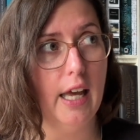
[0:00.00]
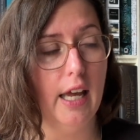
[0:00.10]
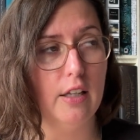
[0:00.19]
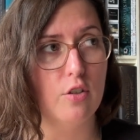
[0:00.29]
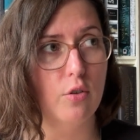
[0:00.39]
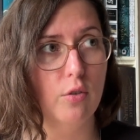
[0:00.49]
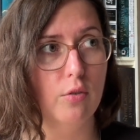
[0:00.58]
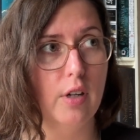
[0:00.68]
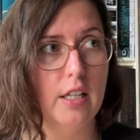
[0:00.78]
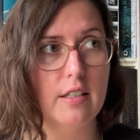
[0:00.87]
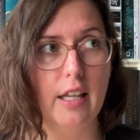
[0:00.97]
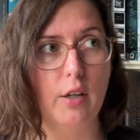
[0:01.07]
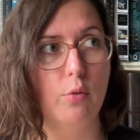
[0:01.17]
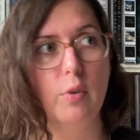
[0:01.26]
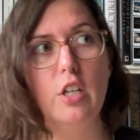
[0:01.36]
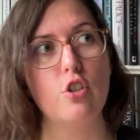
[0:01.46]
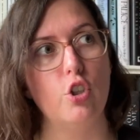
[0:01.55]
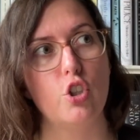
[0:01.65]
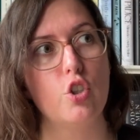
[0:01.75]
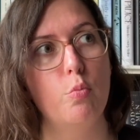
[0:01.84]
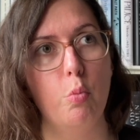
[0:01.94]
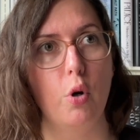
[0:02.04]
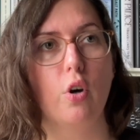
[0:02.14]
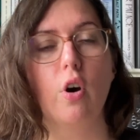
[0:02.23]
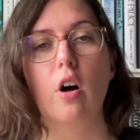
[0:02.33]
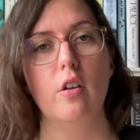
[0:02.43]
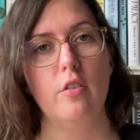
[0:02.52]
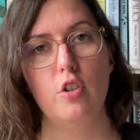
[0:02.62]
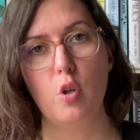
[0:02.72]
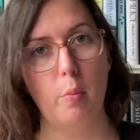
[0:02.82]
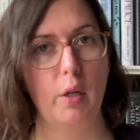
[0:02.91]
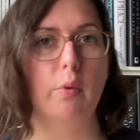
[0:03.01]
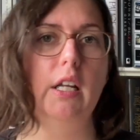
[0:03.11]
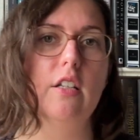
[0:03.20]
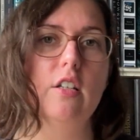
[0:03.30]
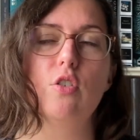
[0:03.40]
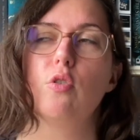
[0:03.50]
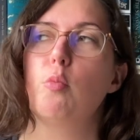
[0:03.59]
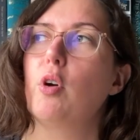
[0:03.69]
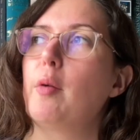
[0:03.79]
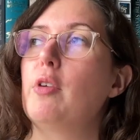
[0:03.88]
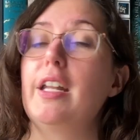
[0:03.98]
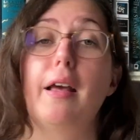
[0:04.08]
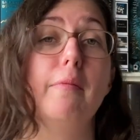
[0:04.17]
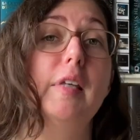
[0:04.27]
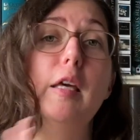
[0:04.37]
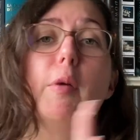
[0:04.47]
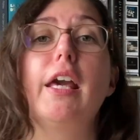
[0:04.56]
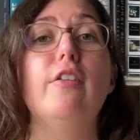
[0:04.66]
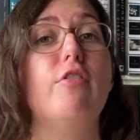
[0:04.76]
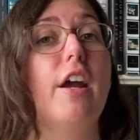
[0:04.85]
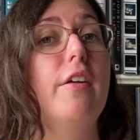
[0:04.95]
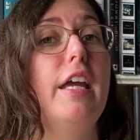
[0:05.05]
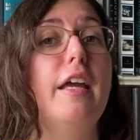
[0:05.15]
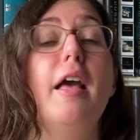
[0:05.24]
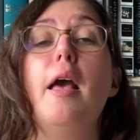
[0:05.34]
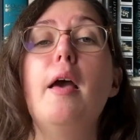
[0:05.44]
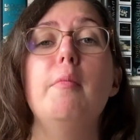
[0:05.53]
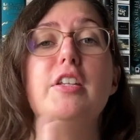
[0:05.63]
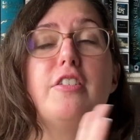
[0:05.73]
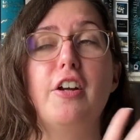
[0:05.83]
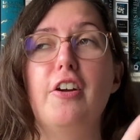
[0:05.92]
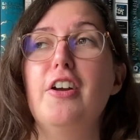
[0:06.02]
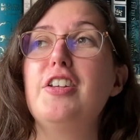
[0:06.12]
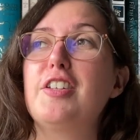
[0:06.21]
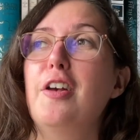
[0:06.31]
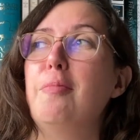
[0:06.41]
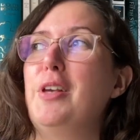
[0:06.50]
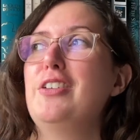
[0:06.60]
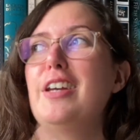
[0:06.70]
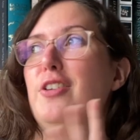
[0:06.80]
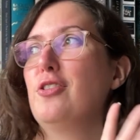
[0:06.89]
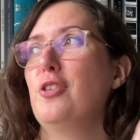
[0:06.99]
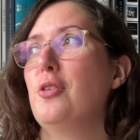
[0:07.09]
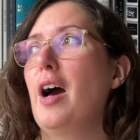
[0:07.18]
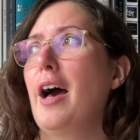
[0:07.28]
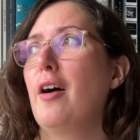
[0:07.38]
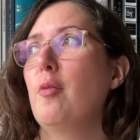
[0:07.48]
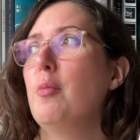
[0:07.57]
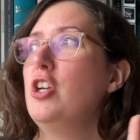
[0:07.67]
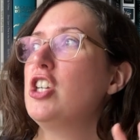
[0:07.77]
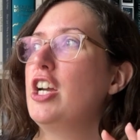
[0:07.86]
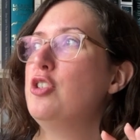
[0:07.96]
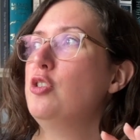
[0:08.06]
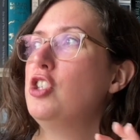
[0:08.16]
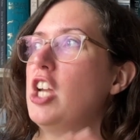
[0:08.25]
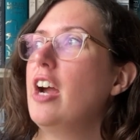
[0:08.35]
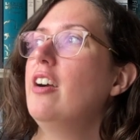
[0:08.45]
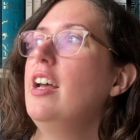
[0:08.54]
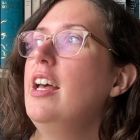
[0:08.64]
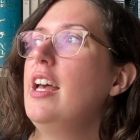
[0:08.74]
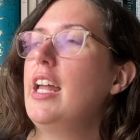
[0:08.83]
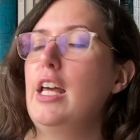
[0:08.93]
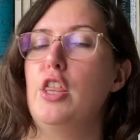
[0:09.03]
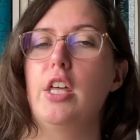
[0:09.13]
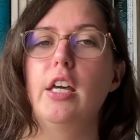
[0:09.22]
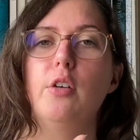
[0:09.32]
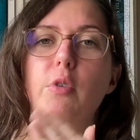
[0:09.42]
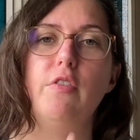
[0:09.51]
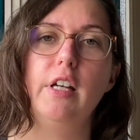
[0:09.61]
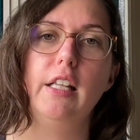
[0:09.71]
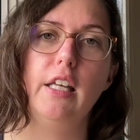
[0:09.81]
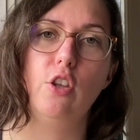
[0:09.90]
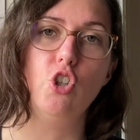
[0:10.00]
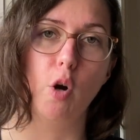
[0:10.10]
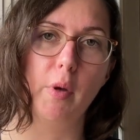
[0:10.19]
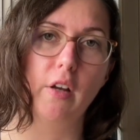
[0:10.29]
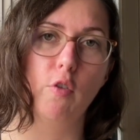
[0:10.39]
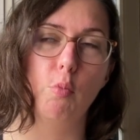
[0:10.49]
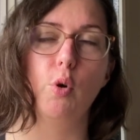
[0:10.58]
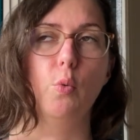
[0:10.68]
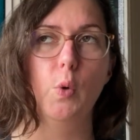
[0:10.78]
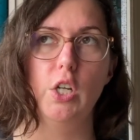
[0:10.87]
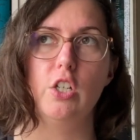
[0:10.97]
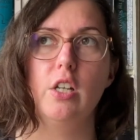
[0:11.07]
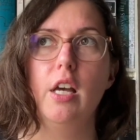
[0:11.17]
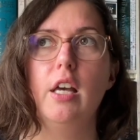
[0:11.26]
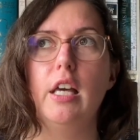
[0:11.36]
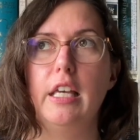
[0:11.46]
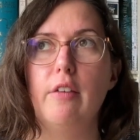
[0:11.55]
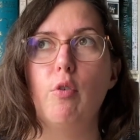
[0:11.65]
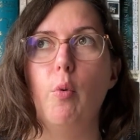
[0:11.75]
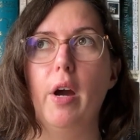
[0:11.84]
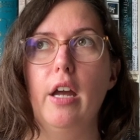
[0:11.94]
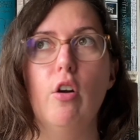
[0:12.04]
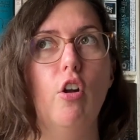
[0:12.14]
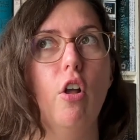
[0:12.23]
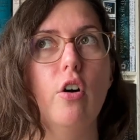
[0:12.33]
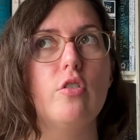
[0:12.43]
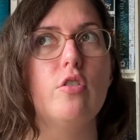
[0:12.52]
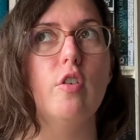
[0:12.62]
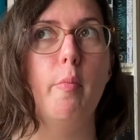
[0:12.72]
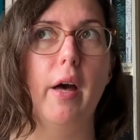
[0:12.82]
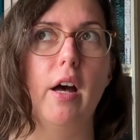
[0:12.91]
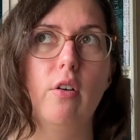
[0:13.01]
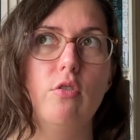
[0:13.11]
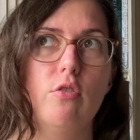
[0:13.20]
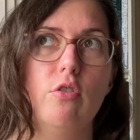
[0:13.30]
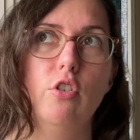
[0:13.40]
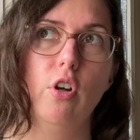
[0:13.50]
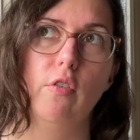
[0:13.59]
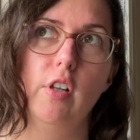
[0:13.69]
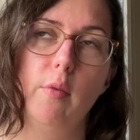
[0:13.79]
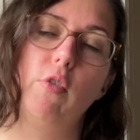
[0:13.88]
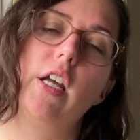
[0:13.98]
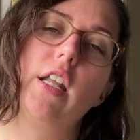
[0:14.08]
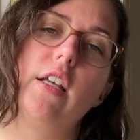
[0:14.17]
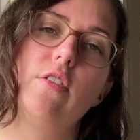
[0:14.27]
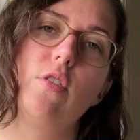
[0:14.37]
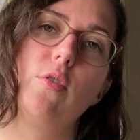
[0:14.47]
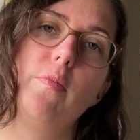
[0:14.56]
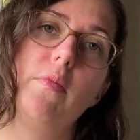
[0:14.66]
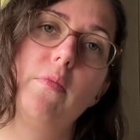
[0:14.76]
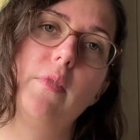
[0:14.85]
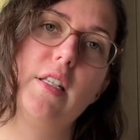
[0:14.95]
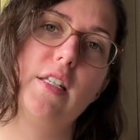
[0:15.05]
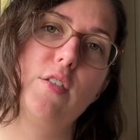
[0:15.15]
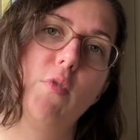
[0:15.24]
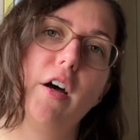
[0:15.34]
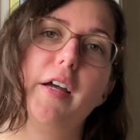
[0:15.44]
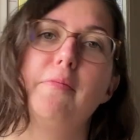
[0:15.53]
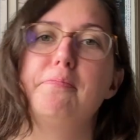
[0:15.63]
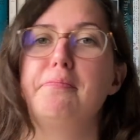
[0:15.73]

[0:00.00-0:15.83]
And so it's like a research book on the topic related to the book I'm writing. I'm keeping it very mysterious because I don't know how much I should share. And I think revealing the topic of the book would give away a lot about the novel I'm writing. So this is why.